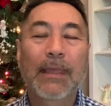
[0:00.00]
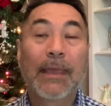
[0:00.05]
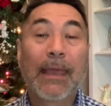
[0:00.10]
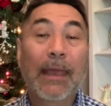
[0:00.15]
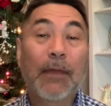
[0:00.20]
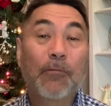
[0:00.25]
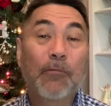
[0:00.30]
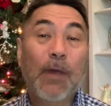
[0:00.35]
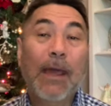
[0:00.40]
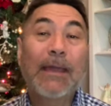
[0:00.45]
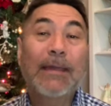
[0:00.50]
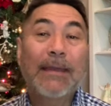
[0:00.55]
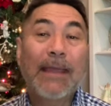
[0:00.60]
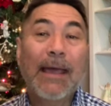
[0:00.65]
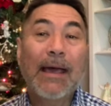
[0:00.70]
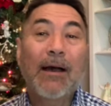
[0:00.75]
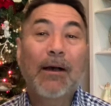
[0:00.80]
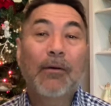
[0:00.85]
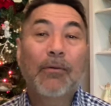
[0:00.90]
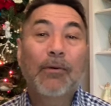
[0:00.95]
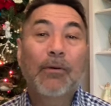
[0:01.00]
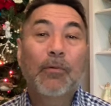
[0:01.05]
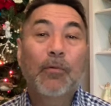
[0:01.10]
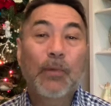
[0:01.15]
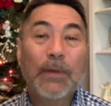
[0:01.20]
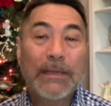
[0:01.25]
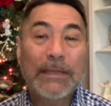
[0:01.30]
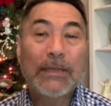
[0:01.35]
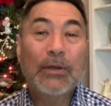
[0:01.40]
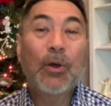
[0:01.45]
And right now,
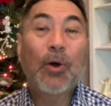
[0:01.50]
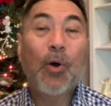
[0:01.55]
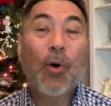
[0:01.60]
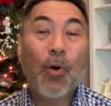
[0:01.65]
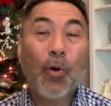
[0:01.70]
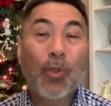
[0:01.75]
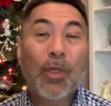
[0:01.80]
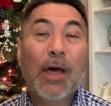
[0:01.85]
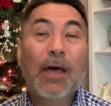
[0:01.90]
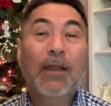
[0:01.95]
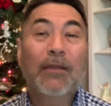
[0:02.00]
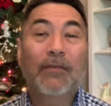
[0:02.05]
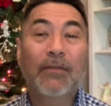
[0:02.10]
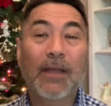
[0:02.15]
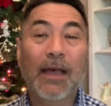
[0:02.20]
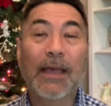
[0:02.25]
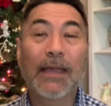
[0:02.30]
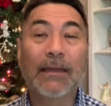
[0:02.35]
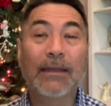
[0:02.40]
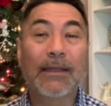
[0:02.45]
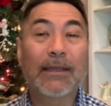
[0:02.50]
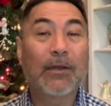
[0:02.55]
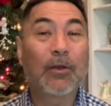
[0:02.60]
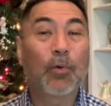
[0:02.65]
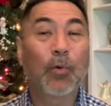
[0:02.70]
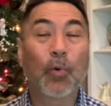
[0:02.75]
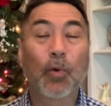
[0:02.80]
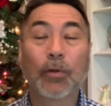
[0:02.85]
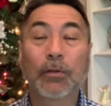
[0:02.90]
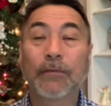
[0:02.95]
we need a whole lot of light in a
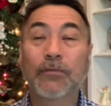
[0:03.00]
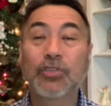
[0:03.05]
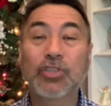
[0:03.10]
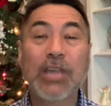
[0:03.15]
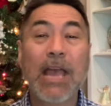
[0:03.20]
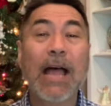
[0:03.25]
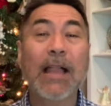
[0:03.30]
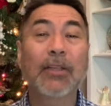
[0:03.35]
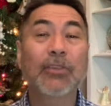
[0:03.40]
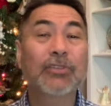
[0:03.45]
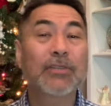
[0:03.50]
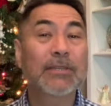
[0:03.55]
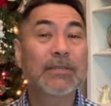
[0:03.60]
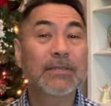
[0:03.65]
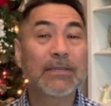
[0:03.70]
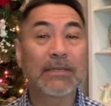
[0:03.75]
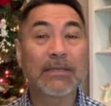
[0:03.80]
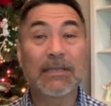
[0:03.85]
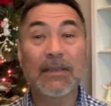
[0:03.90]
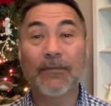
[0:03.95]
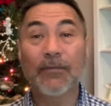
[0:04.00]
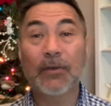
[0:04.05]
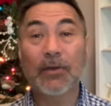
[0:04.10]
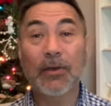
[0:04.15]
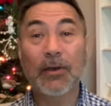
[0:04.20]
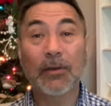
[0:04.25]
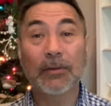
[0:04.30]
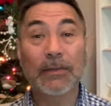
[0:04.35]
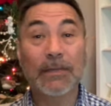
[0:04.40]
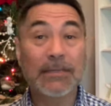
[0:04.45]
world of challenges and
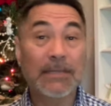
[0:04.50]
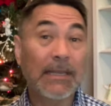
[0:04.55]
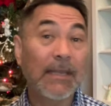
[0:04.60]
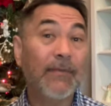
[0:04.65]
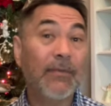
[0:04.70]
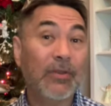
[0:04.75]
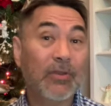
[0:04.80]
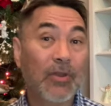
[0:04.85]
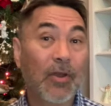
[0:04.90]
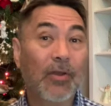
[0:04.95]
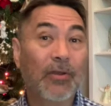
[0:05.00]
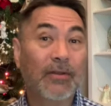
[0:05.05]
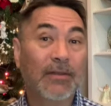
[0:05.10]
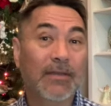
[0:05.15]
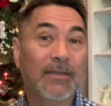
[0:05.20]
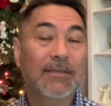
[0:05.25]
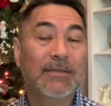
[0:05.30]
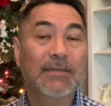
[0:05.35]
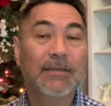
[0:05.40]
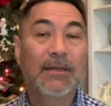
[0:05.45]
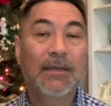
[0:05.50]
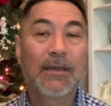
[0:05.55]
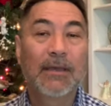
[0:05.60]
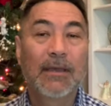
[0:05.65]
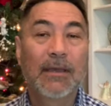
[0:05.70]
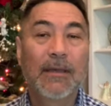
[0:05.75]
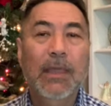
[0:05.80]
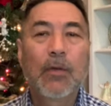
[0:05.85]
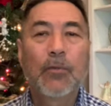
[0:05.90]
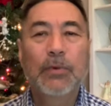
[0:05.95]
difficulties and even darkness.
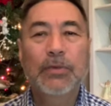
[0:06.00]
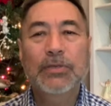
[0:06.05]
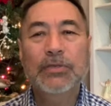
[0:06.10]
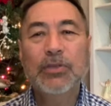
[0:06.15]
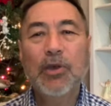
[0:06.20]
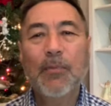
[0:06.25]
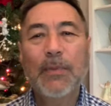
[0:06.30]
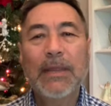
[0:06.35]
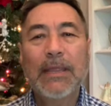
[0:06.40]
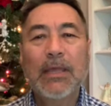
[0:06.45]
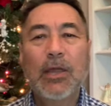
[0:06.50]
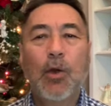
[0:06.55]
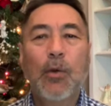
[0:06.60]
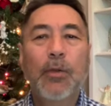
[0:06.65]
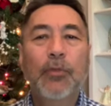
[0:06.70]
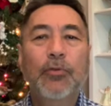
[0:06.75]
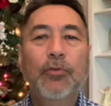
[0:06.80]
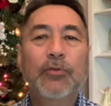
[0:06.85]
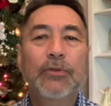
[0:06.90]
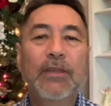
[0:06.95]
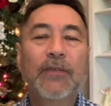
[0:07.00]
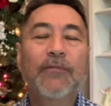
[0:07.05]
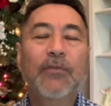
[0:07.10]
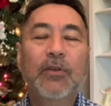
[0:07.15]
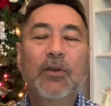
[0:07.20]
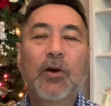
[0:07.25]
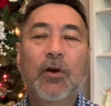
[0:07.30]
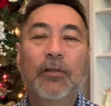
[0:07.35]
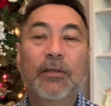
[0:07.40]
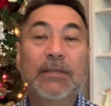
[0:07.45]
With so many going through
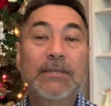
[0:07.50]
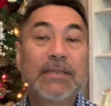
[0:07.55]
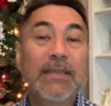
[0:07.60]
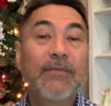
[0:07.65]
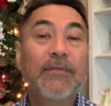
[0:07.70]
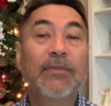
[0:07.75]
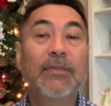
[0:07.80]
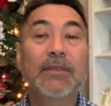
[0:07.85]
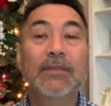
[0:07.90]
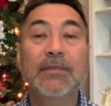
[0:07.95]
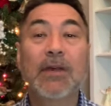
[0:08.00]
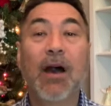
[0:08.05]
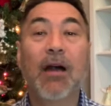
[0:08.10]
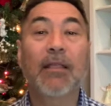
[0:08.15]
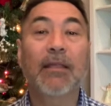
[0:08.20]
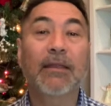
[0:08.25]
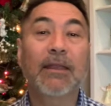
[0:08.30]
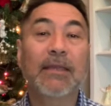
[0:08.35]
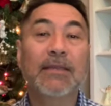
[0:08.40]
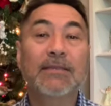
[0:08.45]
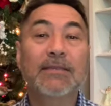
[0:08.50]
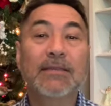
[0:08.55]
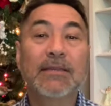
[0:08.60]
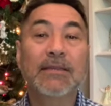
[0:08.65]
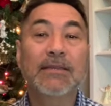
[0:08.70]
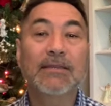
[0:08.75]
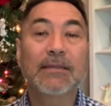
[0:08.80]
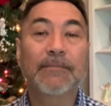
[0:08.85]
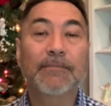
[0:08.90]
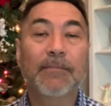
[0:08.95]
difficulties, even this holiday
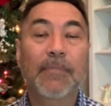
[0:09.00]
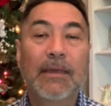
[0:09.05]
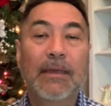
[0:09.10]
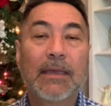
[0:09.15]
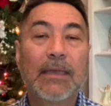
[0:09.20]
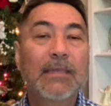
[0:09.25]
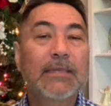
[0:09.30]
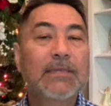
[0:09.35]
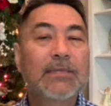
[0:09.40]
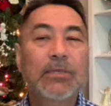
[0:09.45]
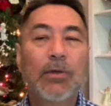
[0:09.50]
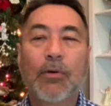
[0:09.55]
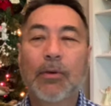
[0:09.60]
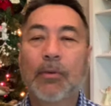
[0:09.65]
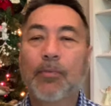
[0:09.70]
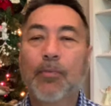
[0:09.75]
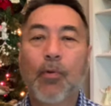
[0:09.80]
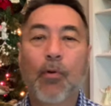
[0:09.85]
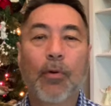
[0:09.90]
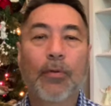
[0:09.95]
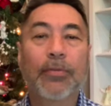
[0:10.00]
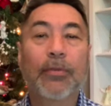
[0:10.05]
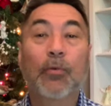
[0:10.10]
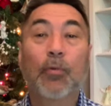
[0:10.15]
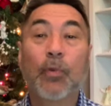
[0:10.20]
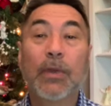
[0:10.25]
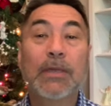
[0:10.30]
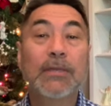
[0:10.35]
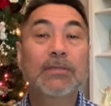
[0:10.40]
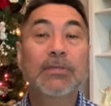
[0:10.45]
season, it's so important that
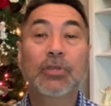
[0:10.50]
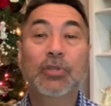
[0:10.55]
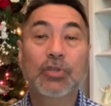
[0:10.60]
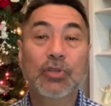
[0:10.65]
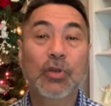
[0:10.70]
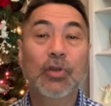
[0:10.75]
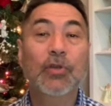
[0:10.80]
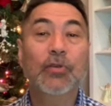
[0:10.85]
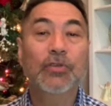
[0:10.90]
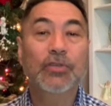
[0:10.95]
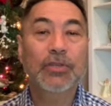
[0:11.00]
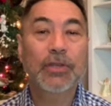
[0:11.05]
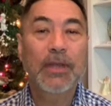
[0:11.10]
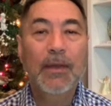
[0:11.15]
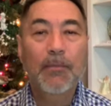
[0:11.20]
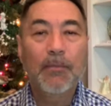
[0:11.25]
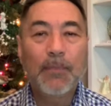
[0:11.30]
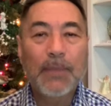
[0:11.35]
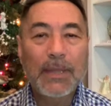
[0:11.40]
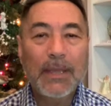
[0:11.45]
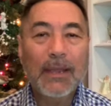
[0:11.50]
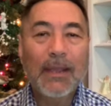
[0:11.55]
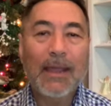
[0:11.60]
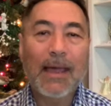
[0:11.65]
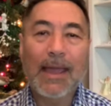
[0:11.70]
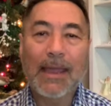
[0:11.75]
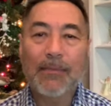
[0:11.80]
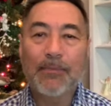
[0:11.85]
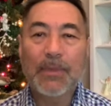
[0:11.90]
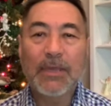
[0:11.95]
we as the church be a
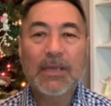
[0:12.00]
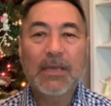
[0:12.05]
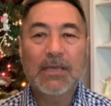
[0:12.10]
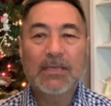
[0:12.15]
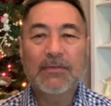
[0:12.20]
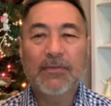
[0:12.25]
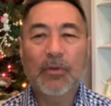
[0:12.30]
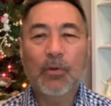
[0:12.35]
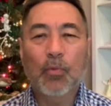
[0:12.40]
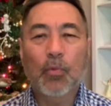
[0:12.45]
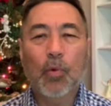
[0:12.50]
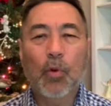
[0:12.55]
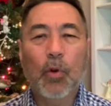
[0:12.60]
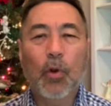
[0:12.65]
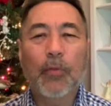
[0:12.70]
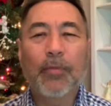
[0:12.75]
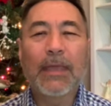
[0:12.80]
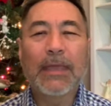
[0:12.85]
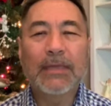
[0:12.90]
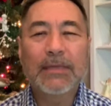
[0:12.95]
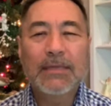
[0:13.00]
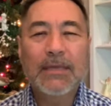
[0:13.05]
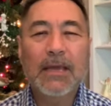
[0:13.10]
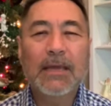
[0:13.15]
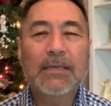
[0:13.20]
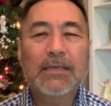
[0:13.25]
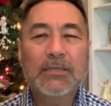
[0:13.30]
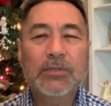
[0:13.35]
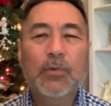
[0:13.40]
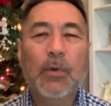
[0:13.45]
light because of the word that
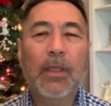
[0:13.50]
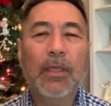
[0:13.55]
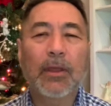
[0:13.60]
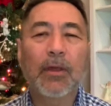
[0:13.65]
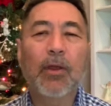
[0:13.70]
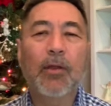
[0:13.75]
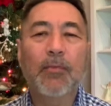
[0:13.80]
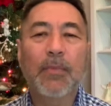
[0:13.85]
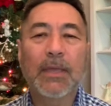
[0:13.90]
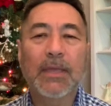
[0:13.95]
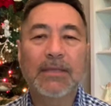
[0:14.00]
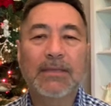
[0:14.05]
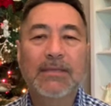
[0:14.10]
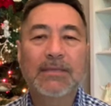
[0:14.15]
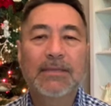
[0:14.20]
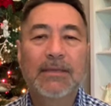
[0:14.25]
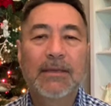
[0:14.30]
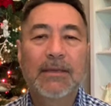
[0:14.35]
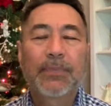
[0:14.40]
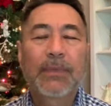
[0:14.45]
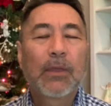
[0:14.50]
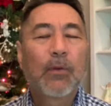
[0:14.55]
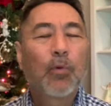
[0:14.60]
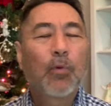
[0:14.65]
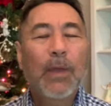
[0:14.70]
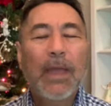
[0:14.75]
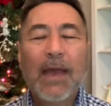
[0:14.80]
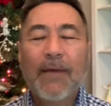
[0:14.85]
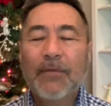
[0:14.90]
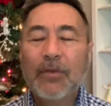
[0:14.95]
does dwell in our midst.
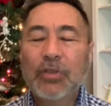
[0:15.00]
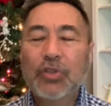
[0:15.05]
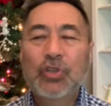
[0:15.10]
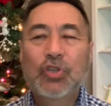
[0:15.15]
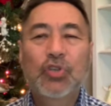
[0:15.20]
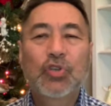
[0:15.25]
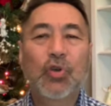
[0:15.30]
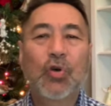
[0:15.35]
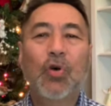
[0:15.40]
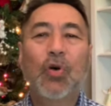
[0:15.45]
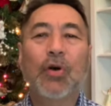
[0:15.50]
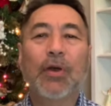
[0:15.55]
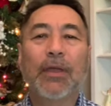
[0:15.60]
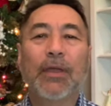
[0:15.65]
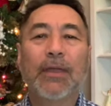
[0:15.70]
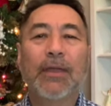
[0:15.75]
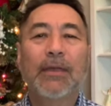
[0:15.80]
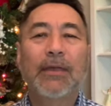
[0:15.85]
We have a joy